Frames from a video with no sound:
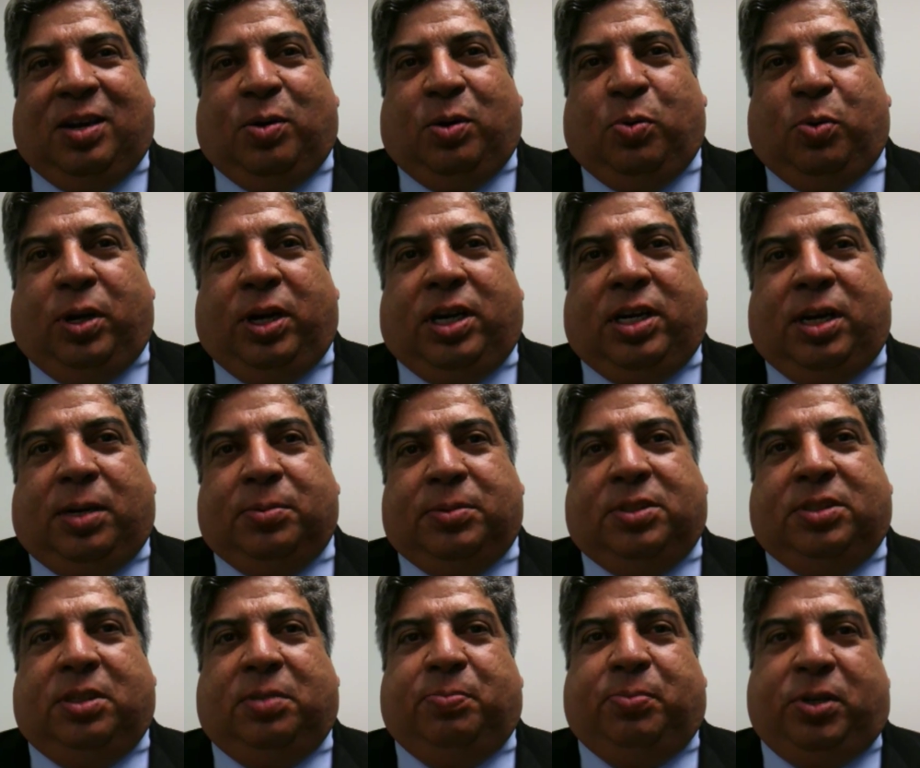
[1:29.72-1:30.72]
when it comes
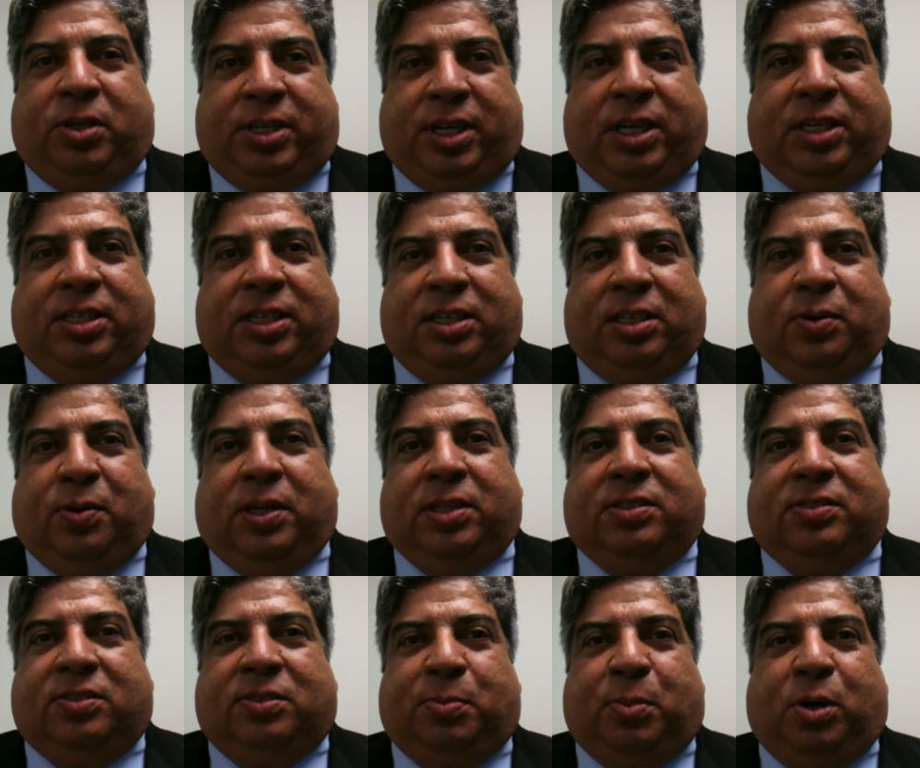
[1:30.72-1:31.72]
to protecting the
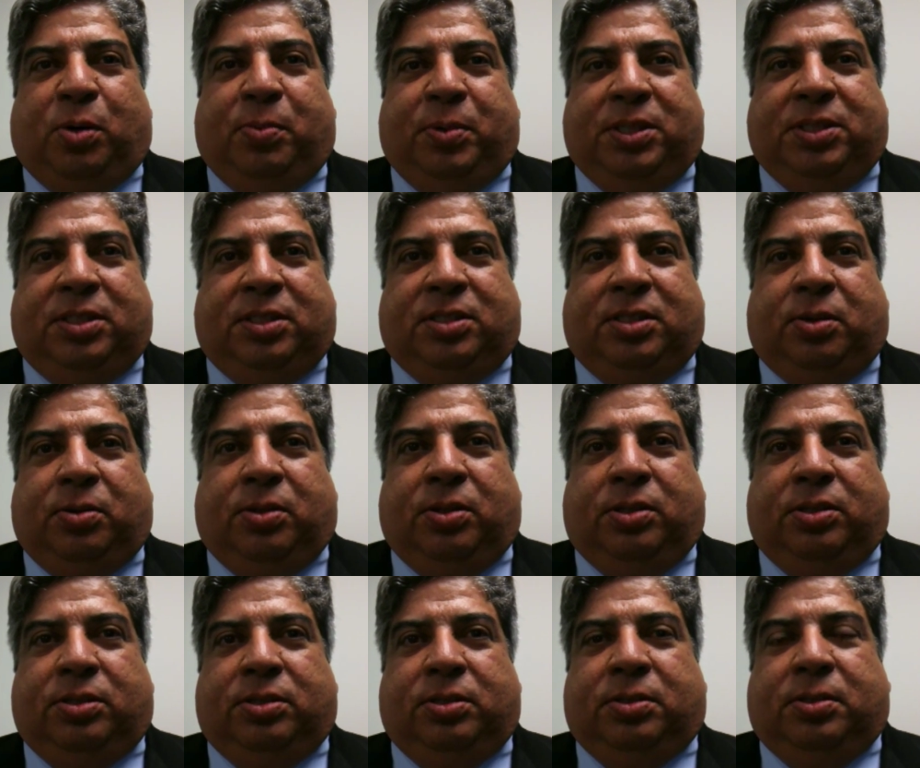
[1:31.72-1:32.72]
rights of small business
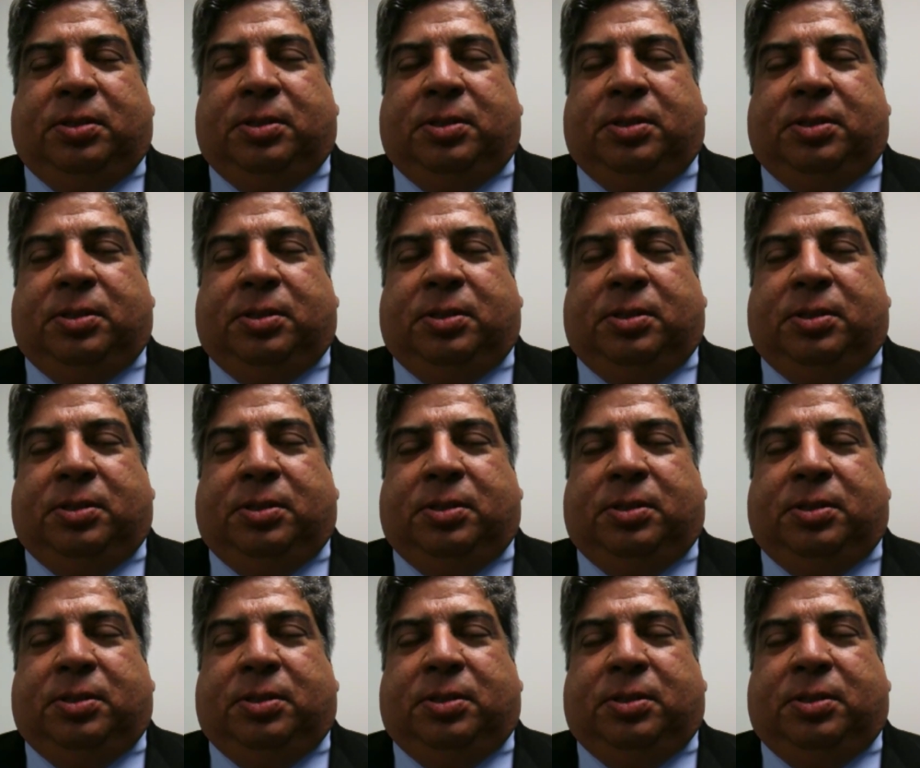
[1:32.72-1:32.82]
owners,